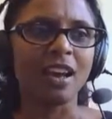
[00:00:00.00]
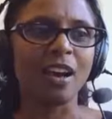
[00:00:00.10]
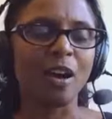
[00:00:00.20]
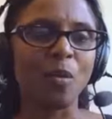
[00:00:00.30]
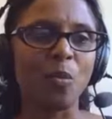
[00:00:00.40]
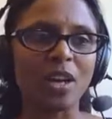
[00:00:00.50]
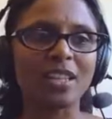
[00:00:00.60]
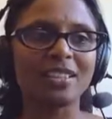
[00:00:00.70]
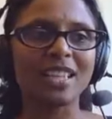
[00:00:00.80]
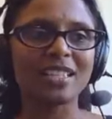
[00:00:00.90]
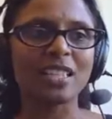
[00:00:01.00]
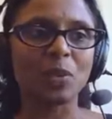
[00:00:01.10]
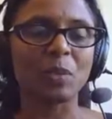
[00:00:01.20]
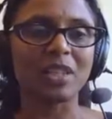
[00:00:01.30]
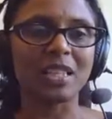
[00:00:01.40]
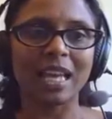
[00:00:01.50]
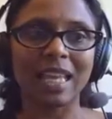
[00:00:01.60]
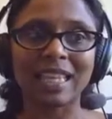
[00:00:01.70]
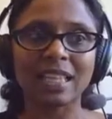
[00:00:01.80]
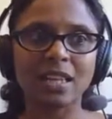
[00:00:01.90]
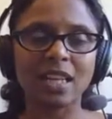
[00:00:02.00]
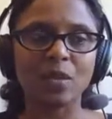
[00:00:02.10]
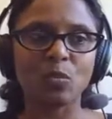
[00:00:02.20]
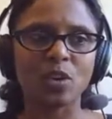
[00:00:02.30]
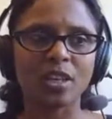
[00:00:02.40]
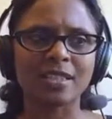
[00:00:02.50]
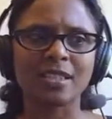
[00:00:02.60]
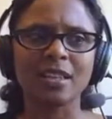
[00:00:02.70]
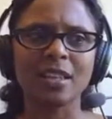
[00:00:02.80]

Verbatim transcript: uh, one of the things that people did at that time was